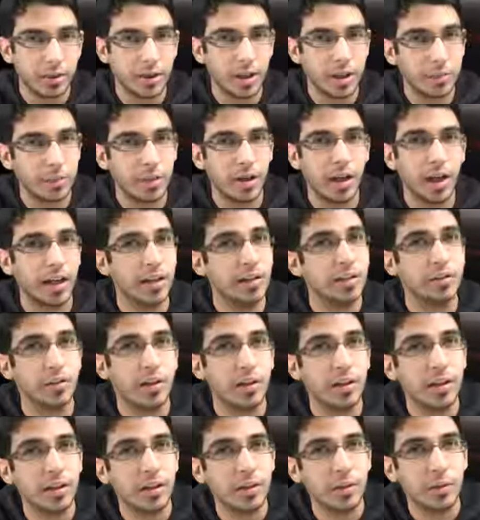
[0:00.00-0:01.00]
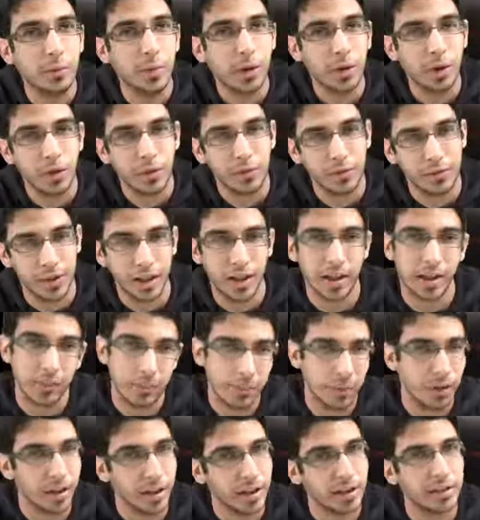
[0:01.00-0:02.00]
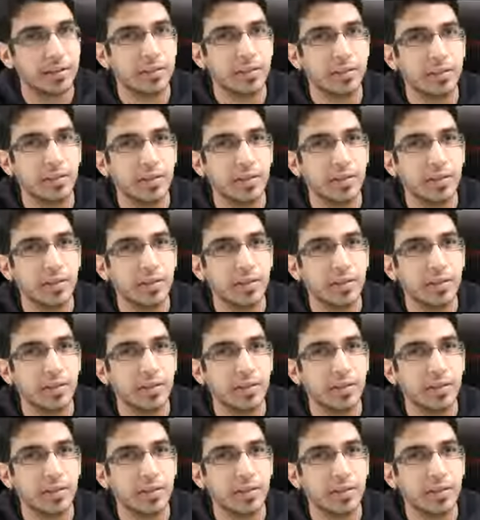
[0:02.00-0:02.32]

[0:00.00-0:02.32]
to get my hands on one of their products.